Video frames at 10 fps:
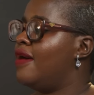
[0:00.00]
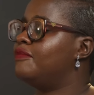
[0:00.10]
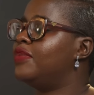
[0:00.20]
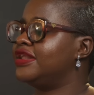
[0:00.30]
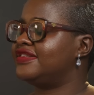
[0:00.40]

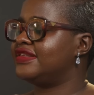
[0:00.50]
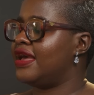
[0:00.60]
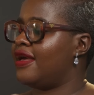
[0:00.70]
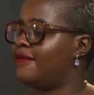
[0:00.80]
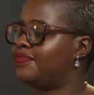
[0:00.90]
But
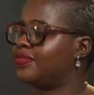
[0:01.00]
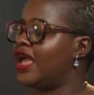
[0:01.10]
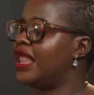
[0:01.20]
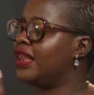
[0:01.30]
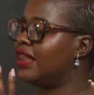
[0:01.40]
um,
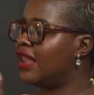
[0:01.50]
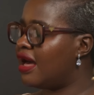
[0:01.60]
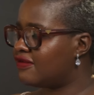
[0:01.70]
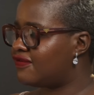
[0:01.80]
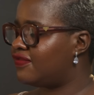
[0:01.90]
I
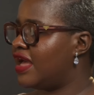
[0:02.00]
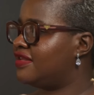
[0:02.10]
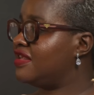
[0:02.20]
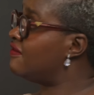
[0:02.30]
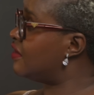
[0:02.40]
love
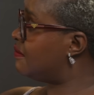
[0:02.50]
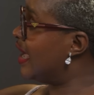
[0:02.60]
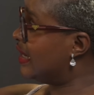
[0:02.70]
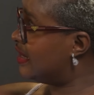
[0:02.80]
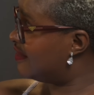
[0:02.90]
that even
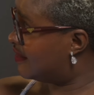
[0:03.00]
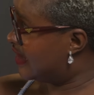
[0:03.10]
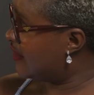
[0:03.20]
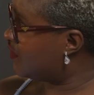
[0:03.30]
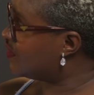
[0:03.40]
my nieces
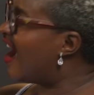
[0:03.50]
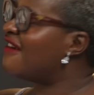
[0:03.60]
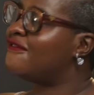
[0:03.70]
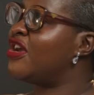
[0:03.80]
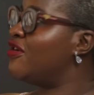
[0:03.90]
and nephews. I
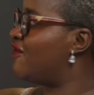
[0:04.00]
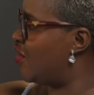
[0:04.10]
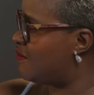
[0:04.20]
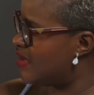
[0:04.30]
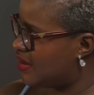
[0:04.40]
have very
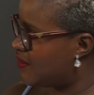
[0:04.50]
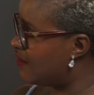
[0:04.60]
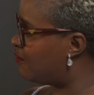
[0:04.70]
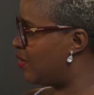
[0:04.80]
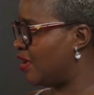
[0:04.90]
very many. We
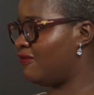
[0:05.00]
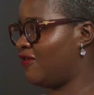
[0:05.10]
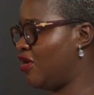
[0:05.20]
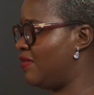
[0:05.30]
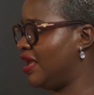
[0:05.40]
have mm. big
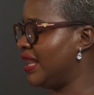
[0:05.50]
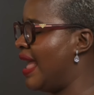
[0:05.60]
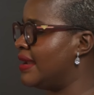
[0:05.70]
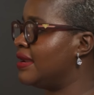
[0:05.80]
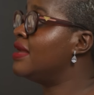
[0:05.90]
very big
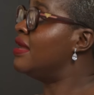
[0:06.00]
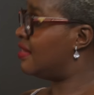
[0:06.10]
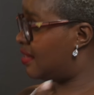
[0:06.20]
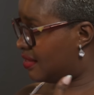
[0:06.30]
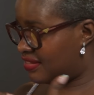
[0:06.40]
clan.
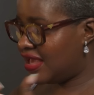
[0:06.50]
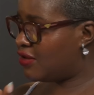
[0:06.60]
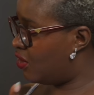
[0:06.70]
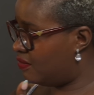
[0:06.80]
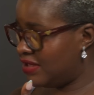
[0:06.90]
They
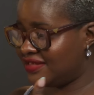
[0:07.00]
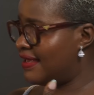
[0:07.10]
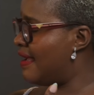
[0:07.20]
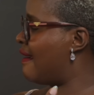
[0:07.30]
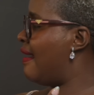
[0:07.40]
call me
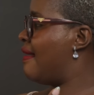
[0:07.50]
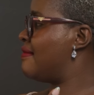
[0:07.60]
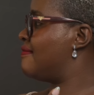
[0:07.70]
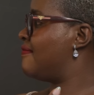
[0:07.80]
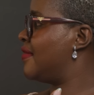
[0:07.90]
Senga.
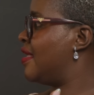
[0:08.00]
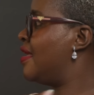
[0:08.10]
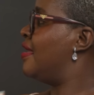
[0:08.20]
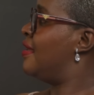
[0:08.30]
Mm.